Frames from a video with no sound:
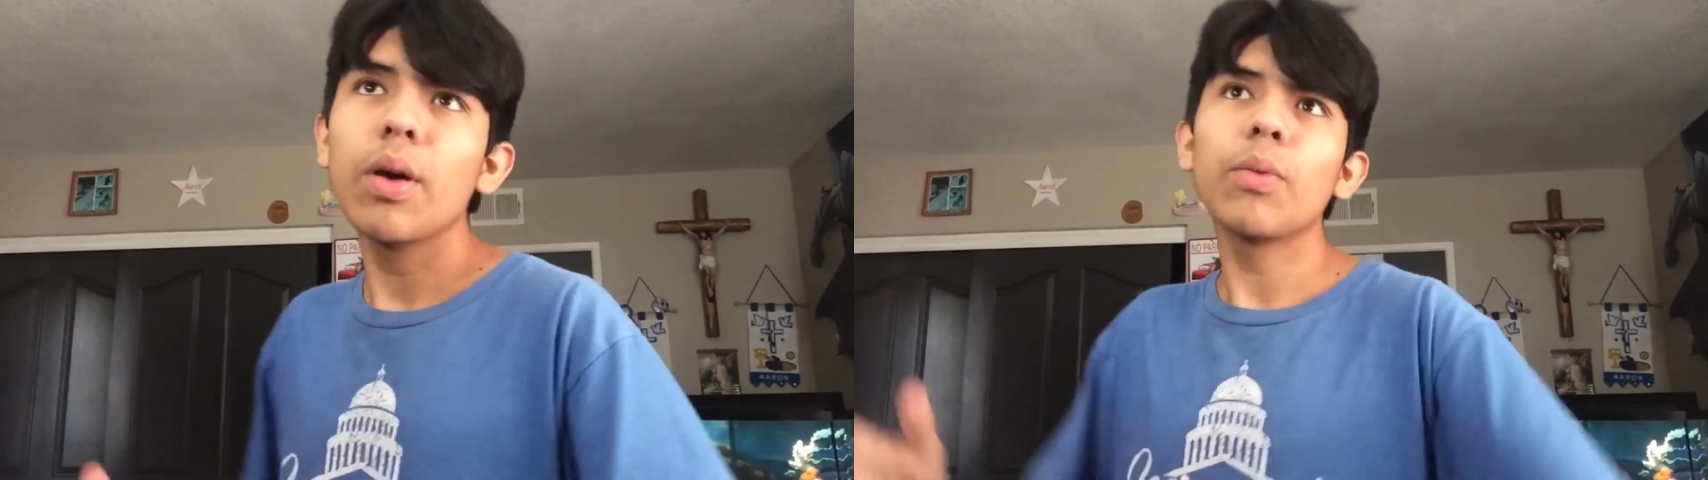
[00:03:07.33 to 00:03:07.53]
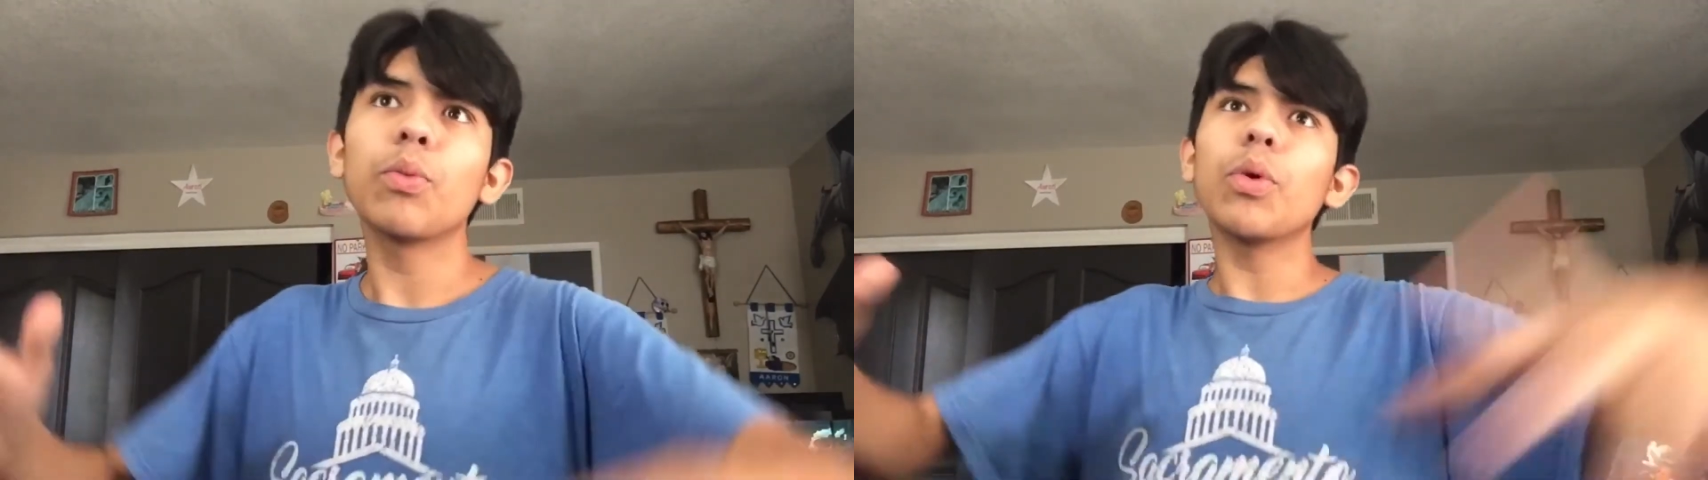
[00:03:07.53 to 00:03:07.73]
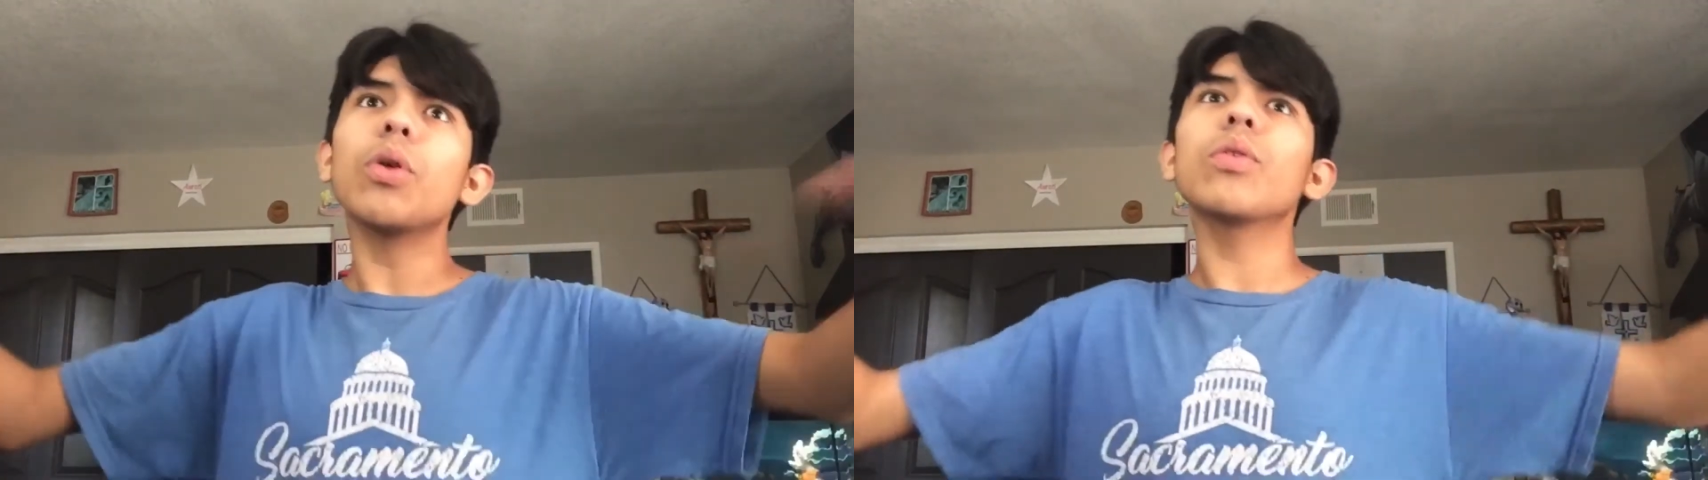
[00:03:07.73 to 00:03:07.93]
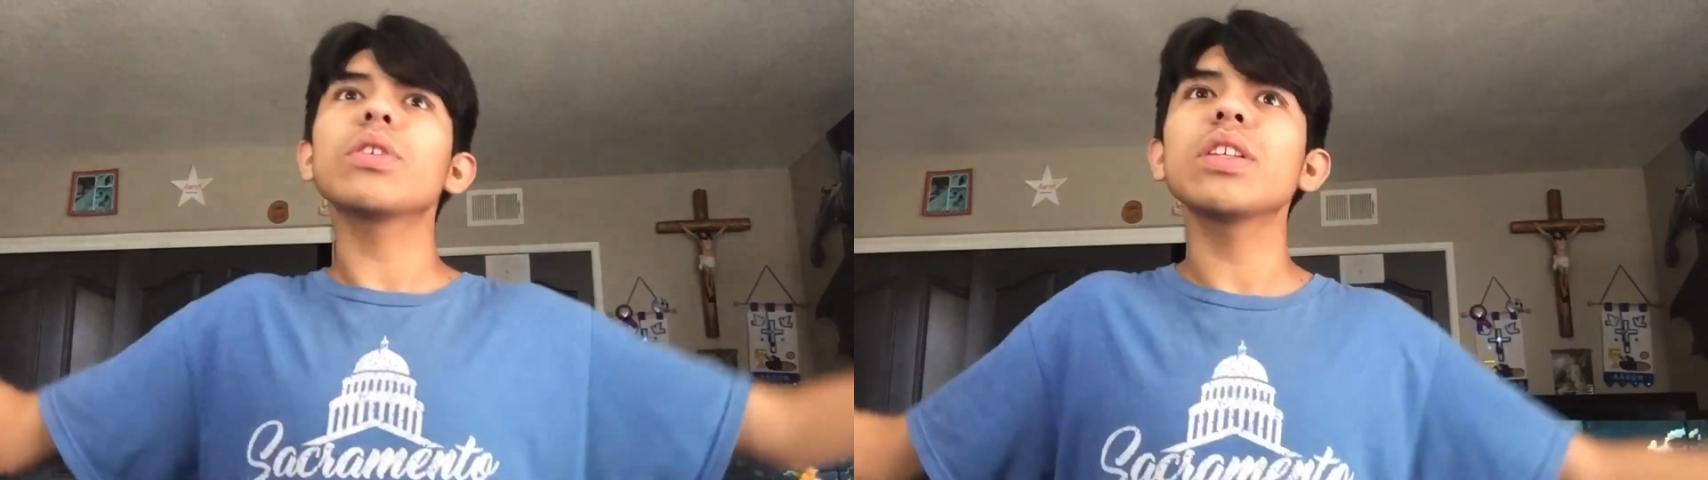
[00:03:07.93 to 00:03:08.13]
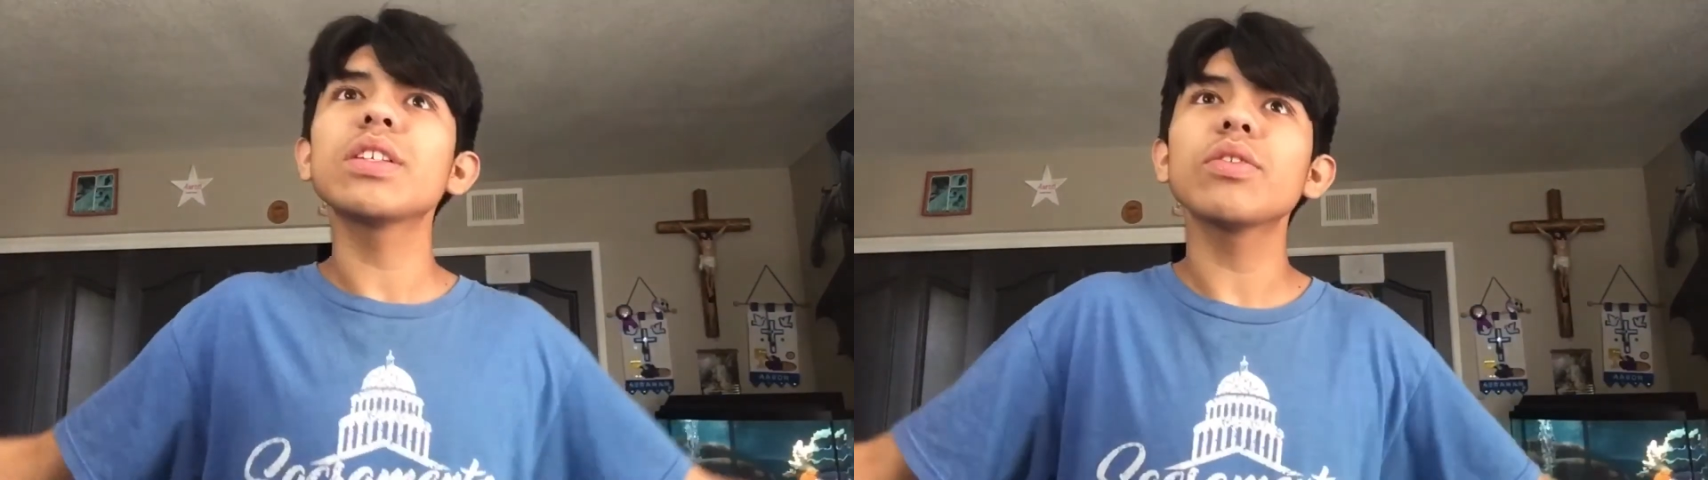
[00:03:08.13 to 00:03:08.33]
whoa,
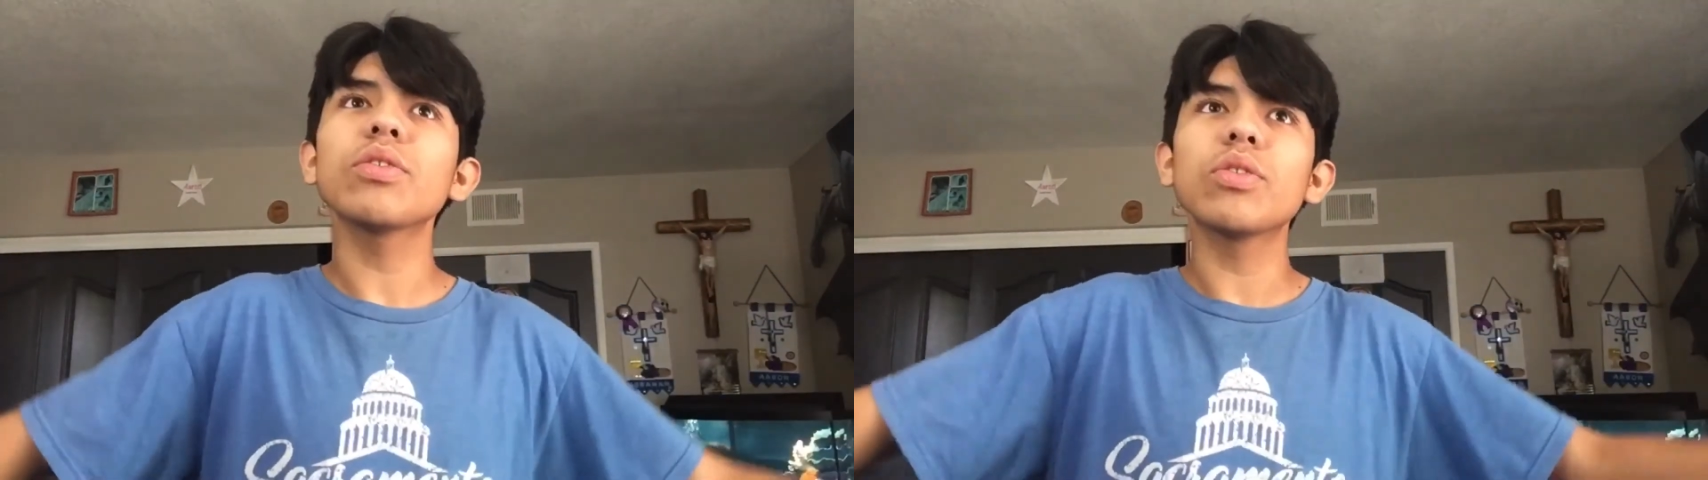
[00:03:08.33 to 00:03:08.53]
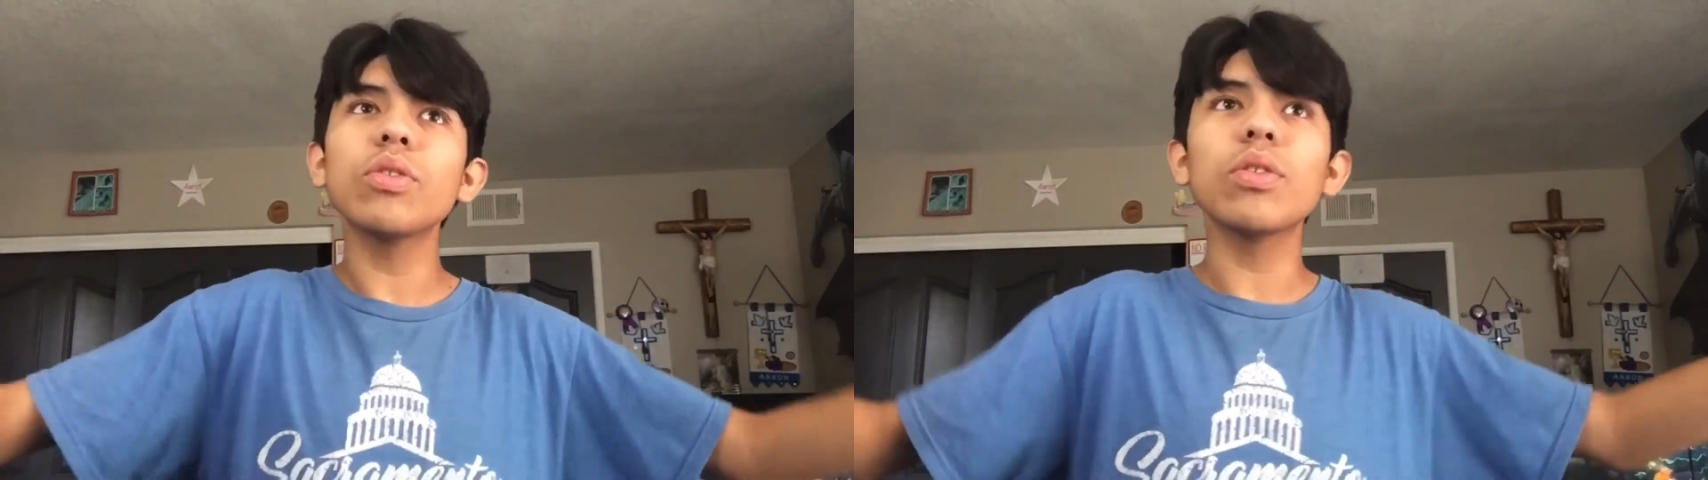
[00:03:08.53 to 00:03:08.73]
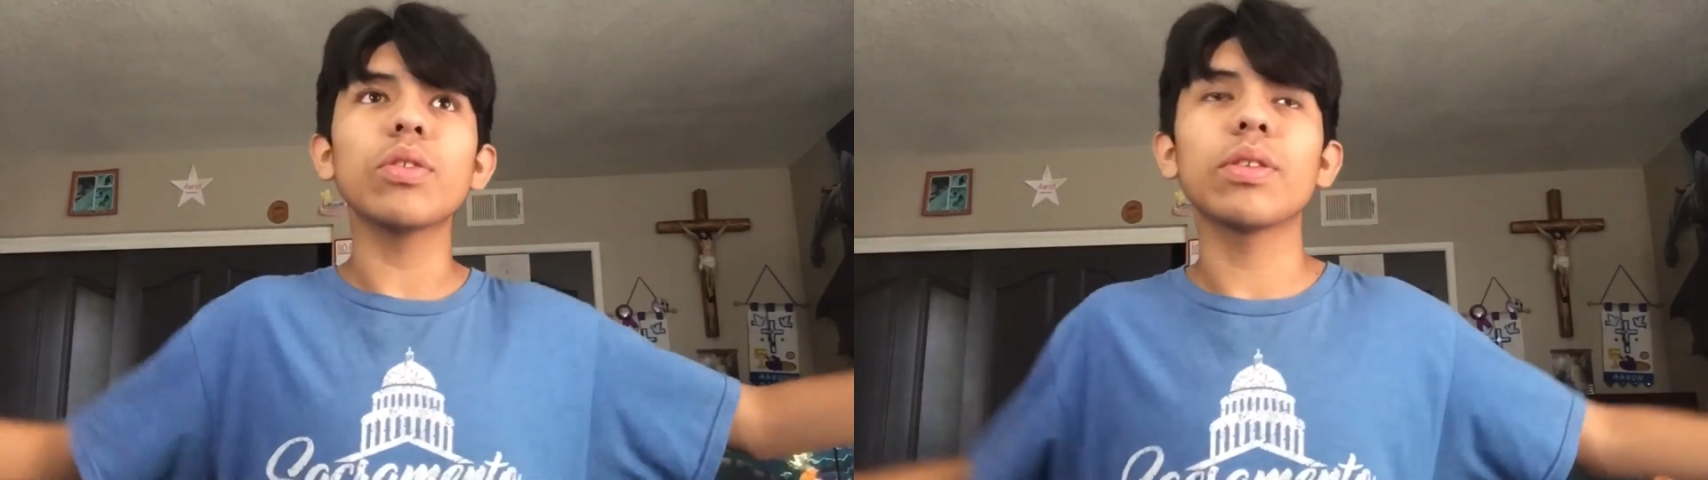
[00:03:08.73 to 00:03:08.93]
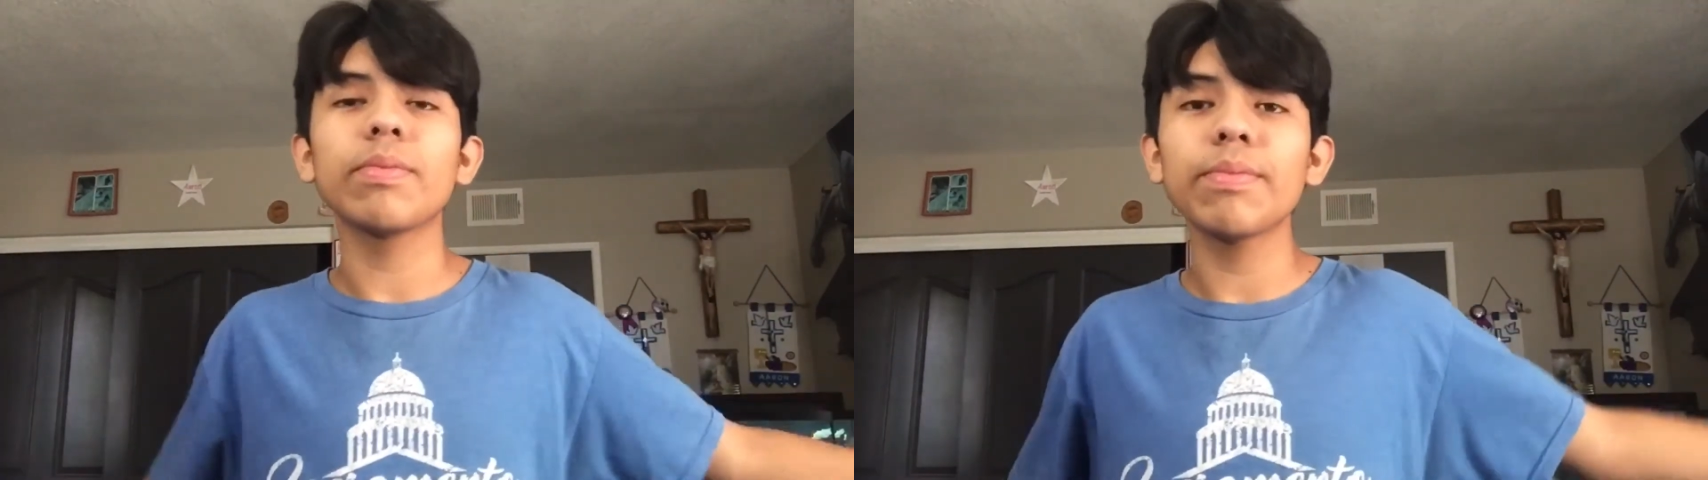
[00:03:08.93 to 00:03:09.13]
it is so cool,